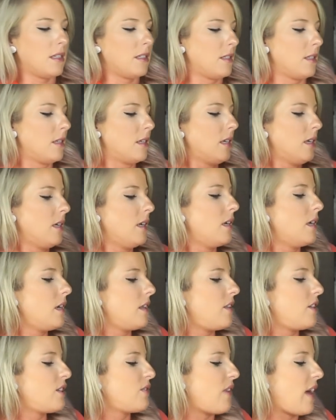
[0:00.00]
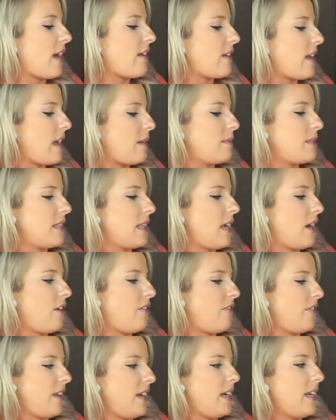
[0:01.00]
There's 5 games, and they all
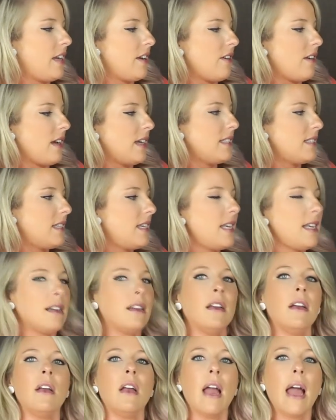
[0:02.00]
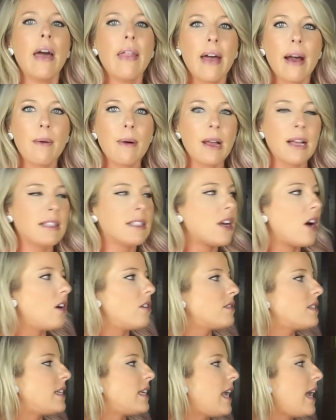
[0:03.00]
fit in here nice and neat, and that way it's
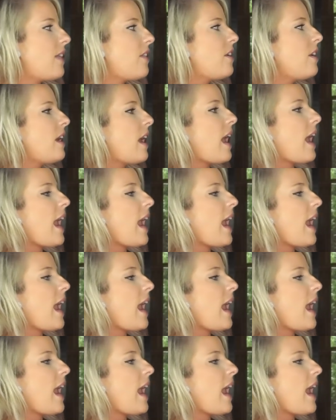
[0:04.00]
all together.